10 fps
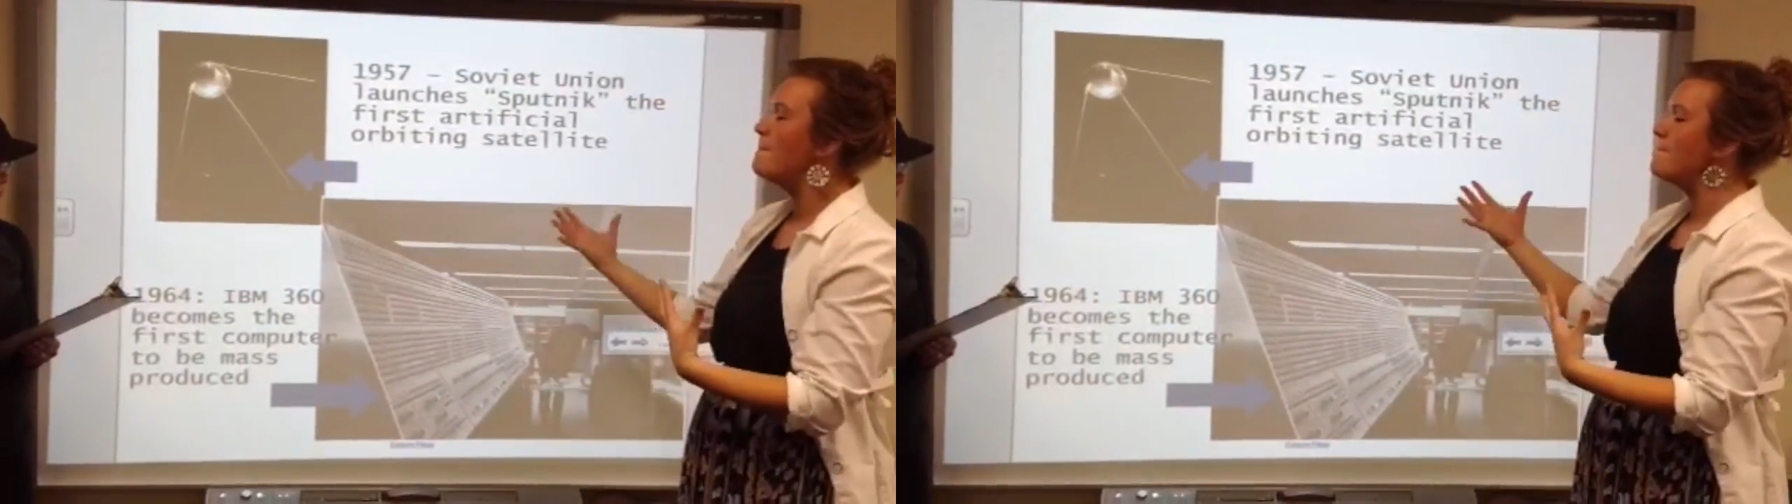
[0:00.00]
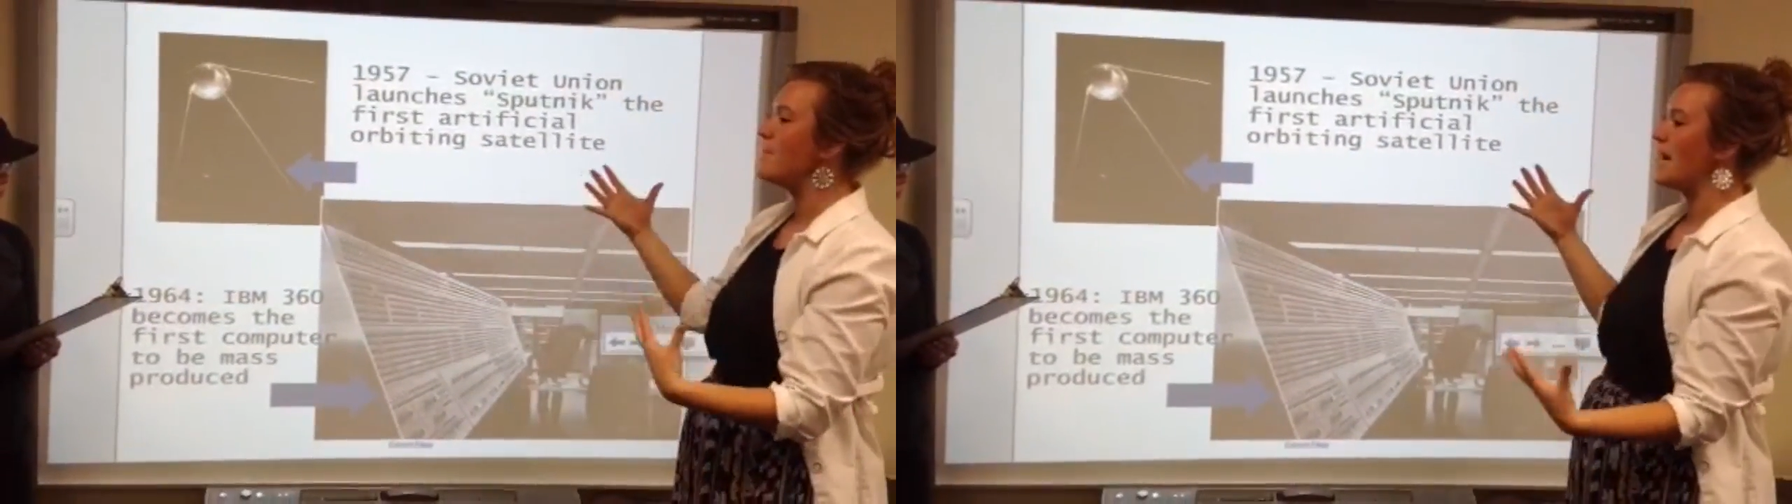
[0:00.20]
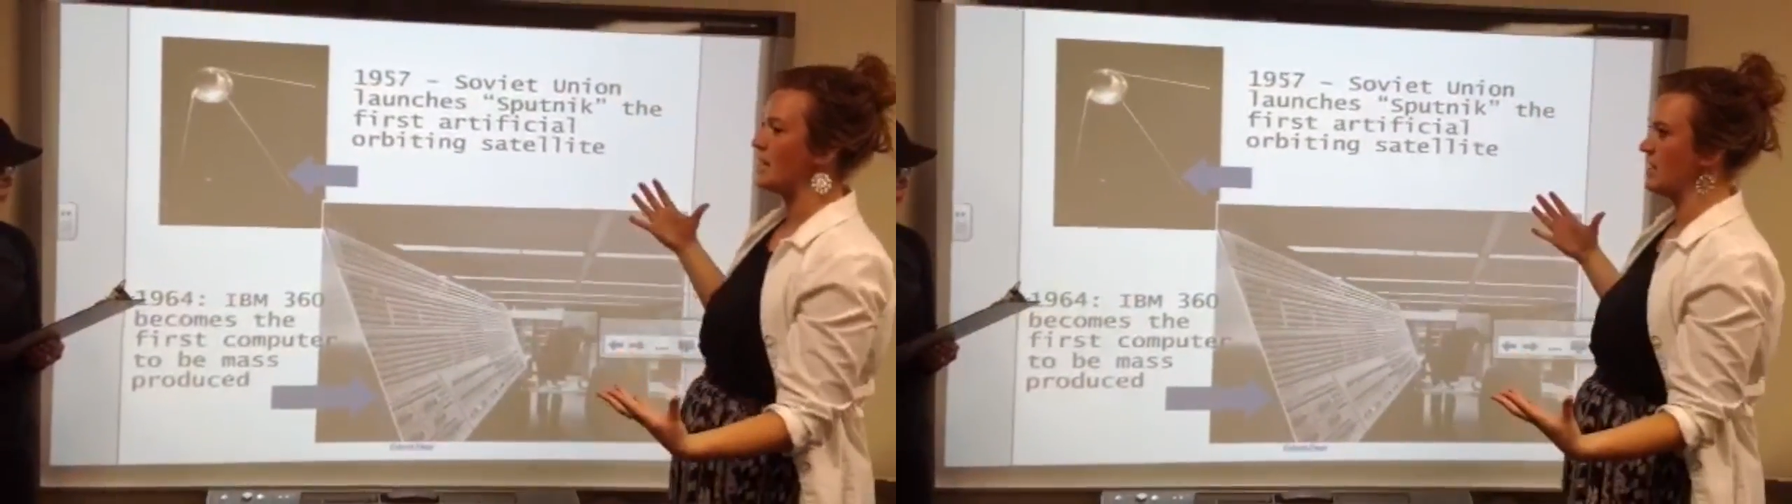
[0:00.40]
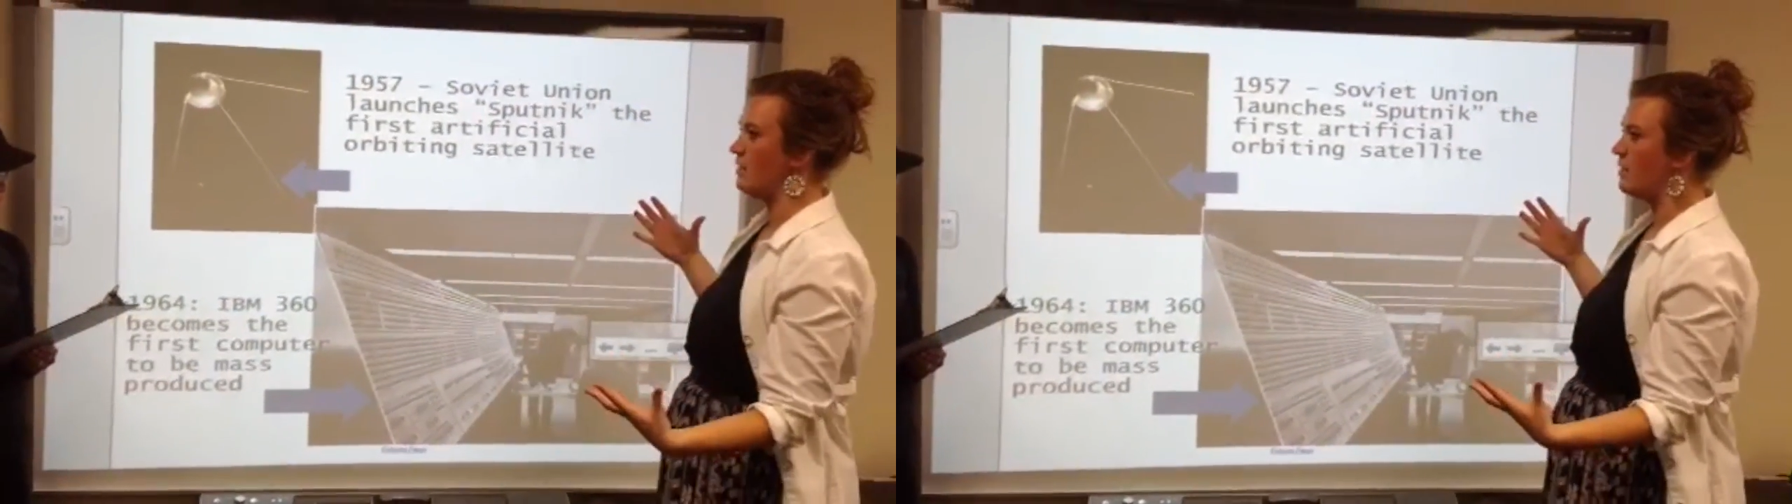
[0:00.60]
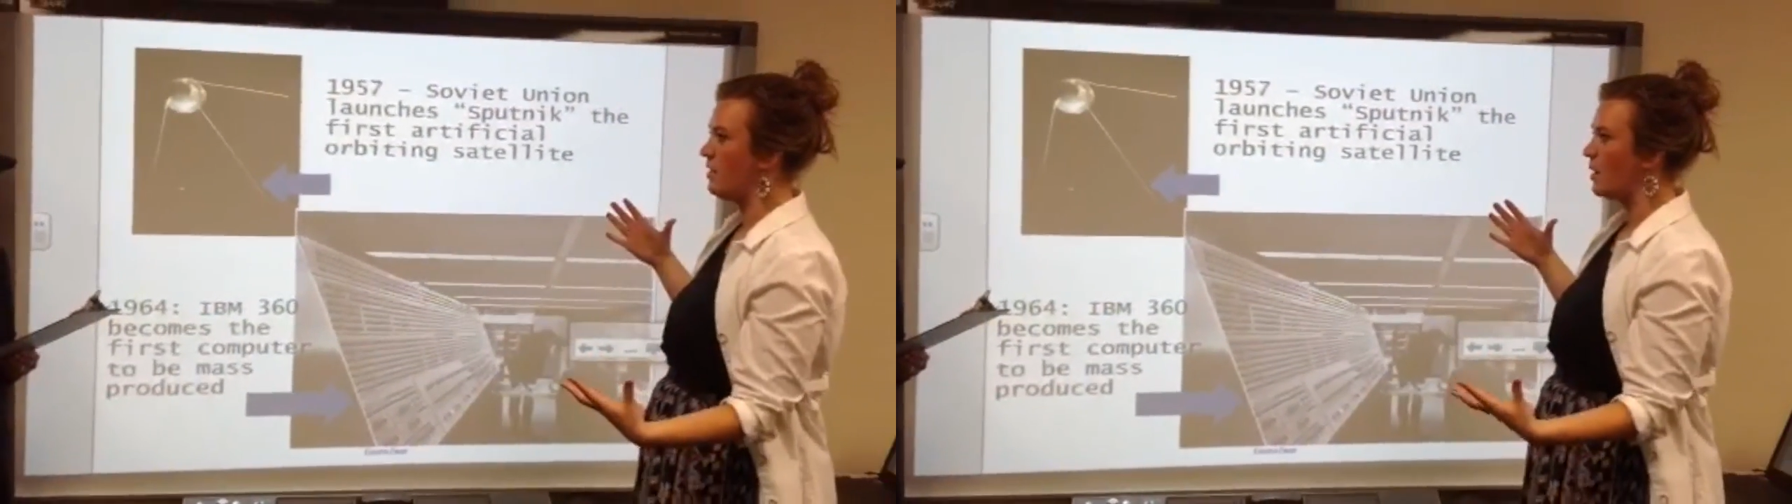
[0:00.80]

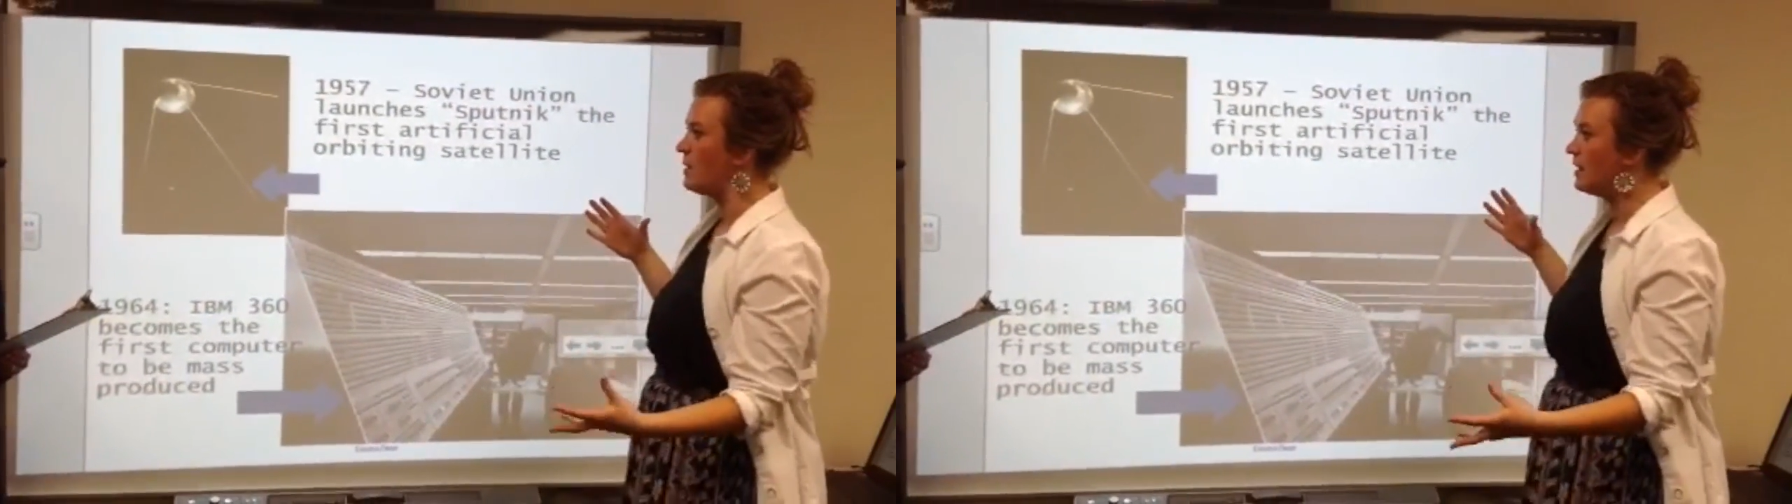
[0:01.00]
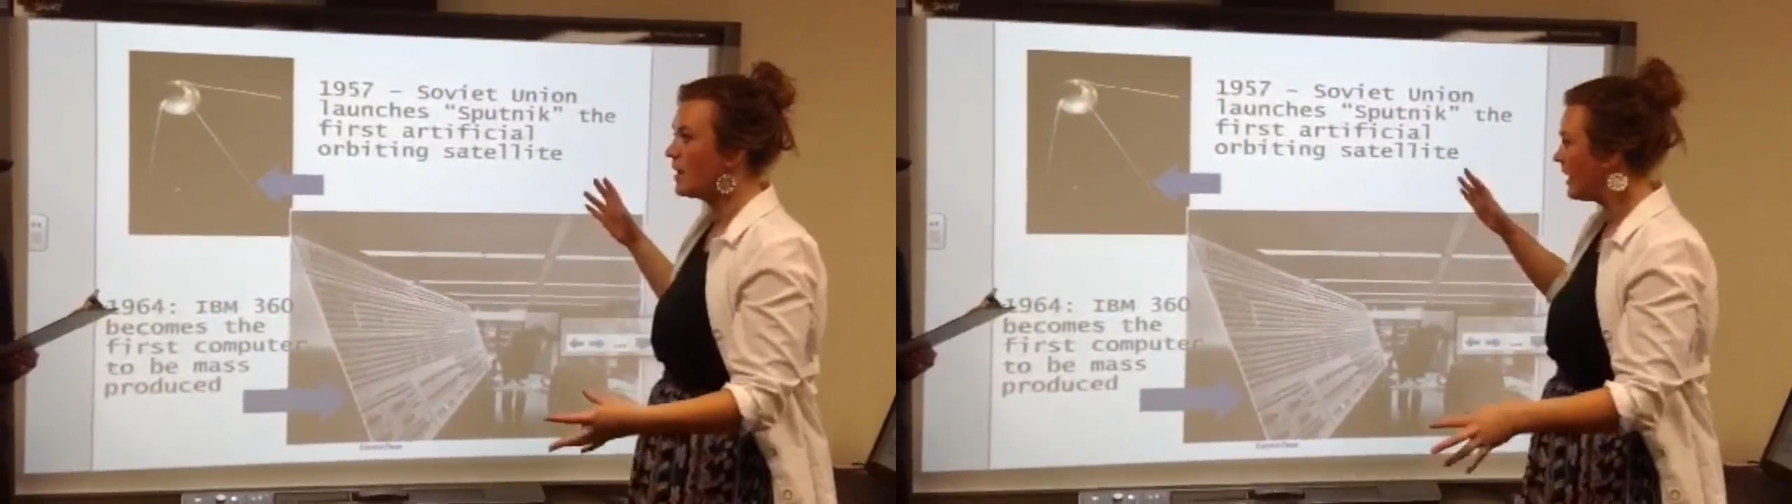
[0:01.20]
massive. I mean,